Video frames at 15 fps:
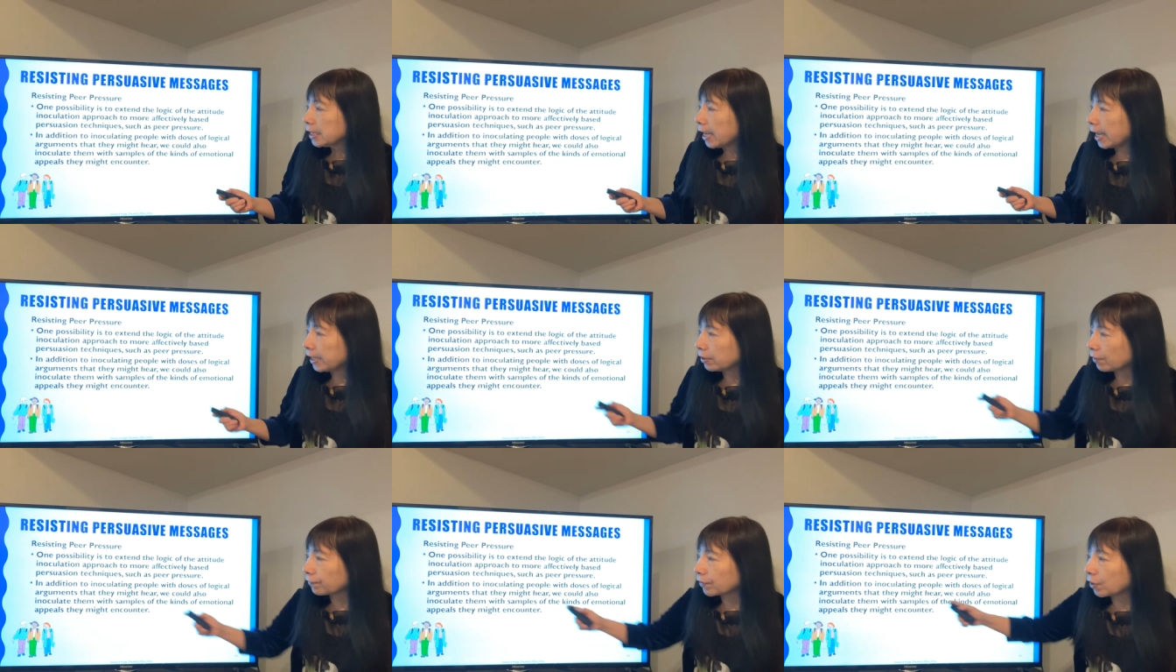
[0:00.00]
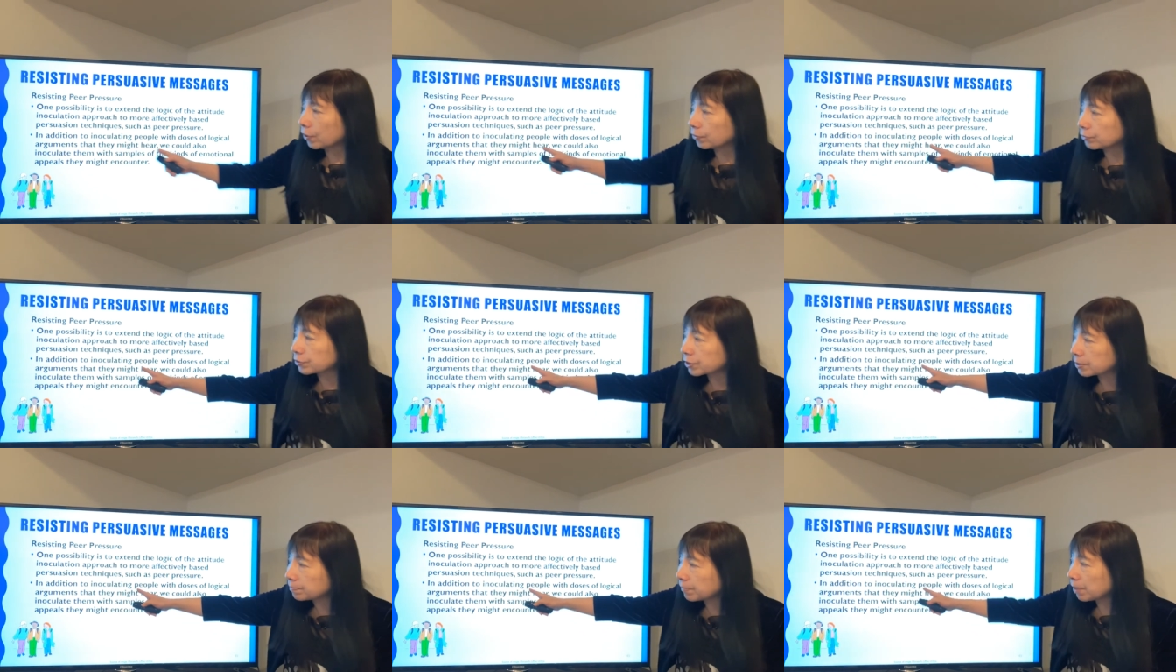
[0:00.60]
And of
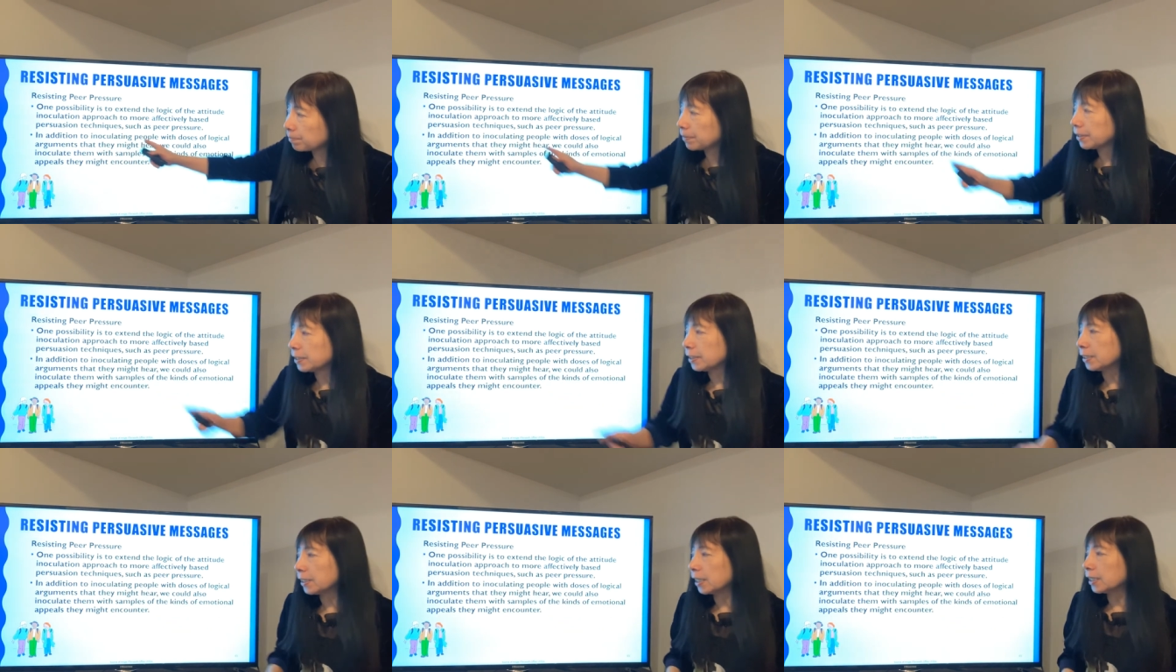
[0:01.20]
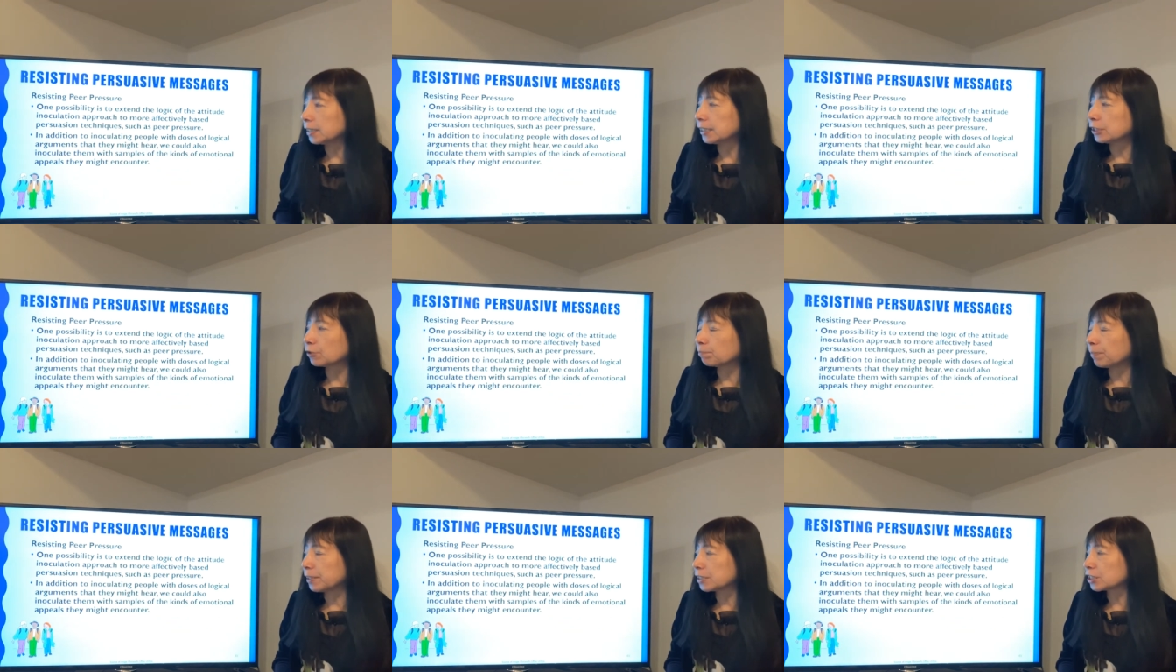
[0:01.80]
course, maybe a little
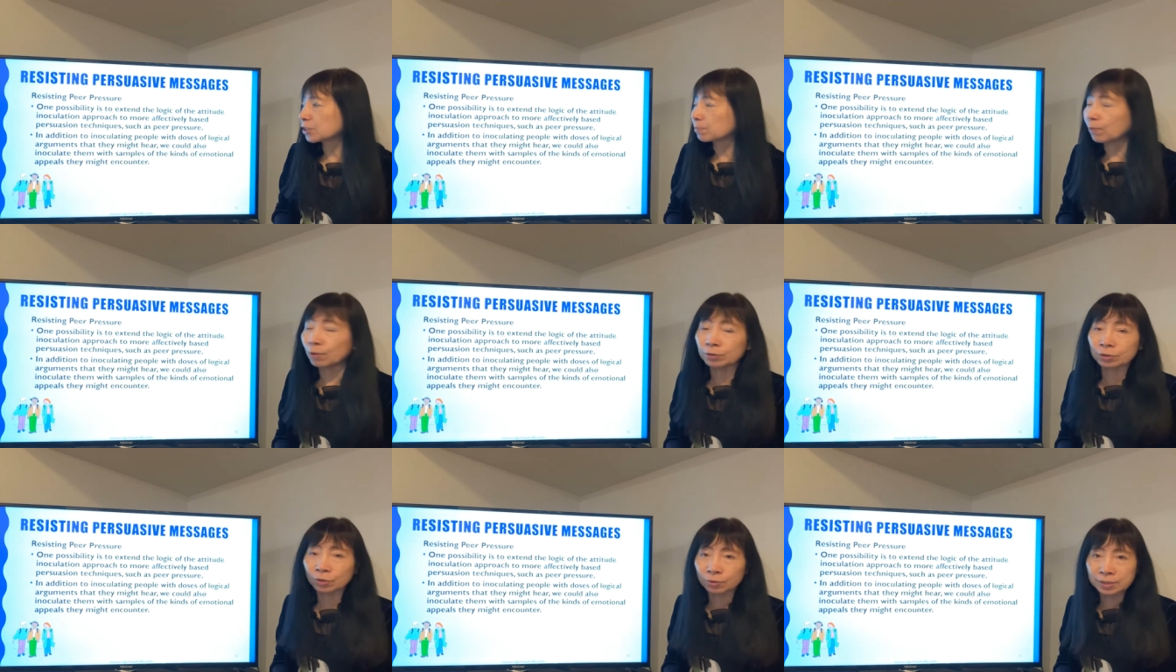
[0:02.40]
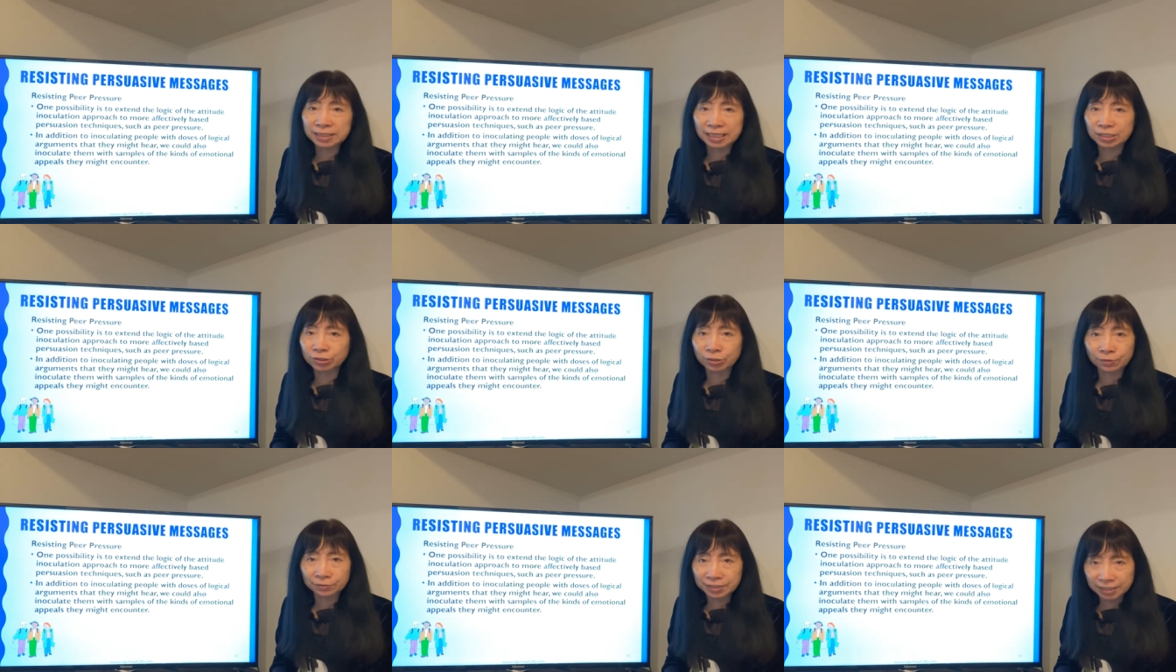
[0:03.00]
bit small dosage
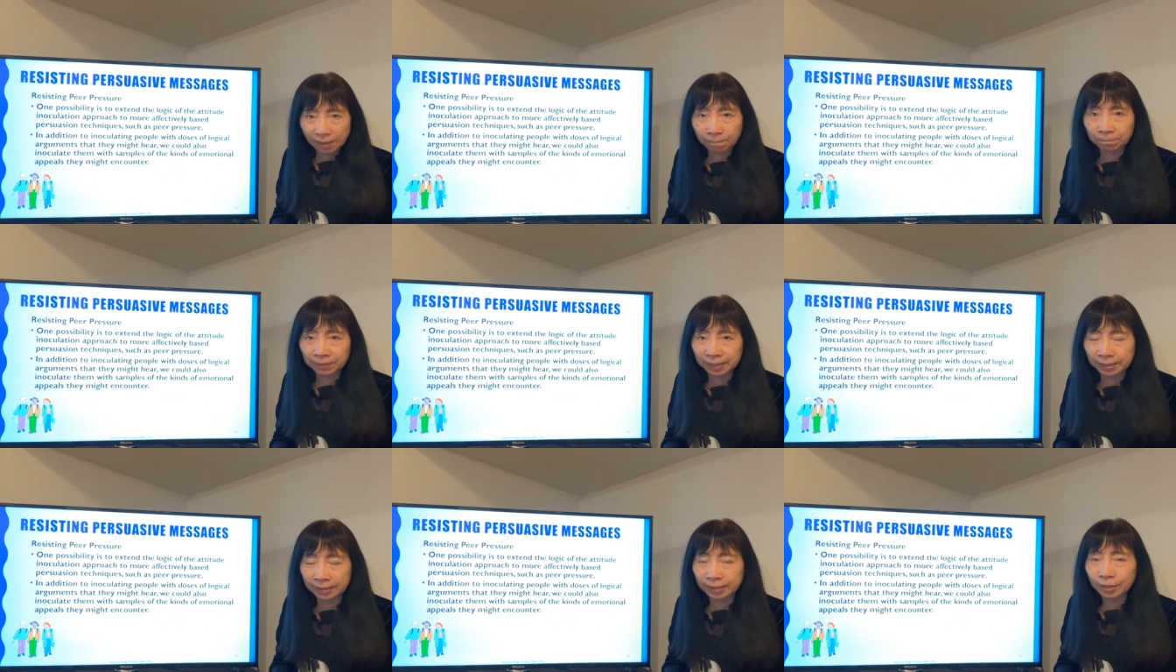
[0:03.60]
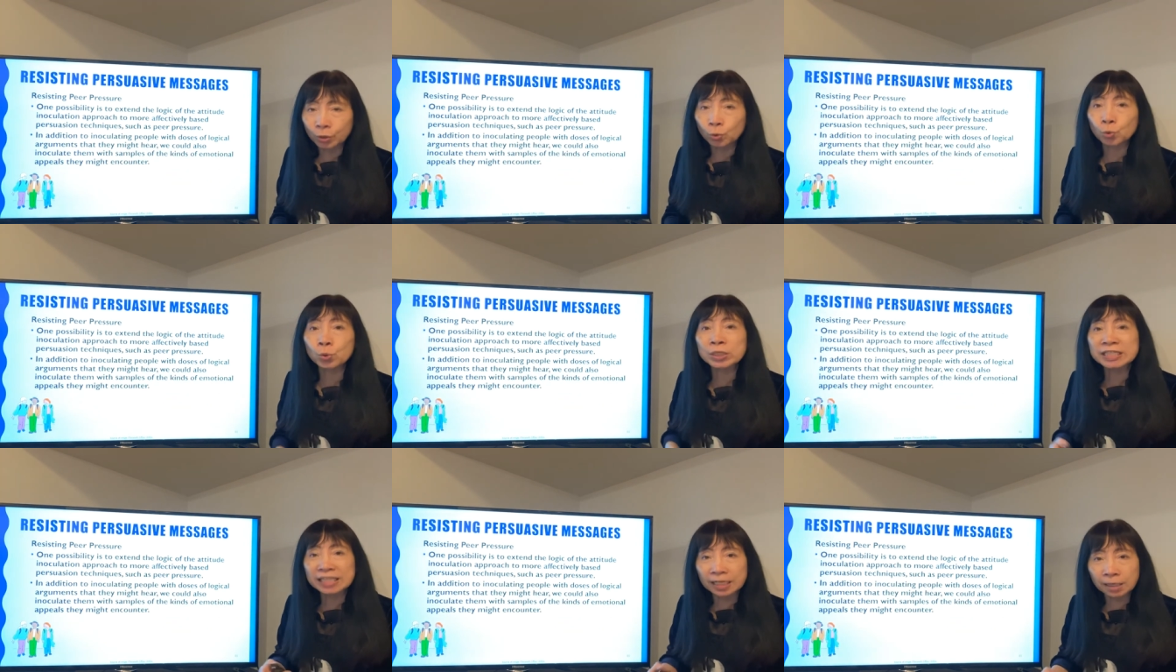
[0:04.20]
or something
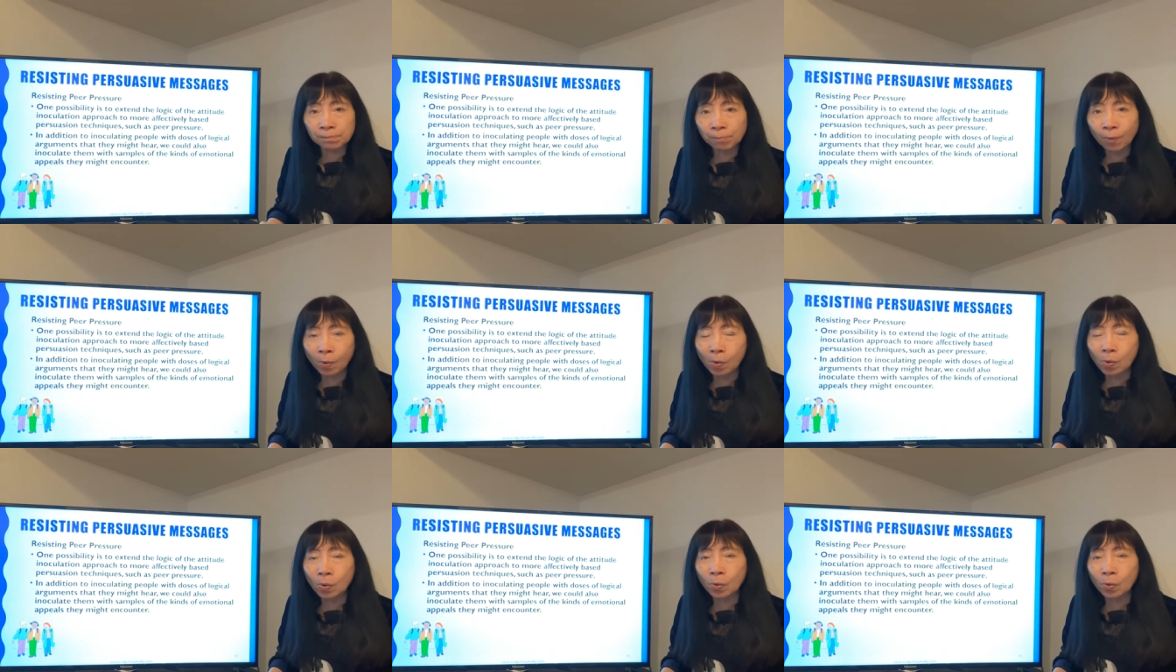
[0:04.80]
reasonable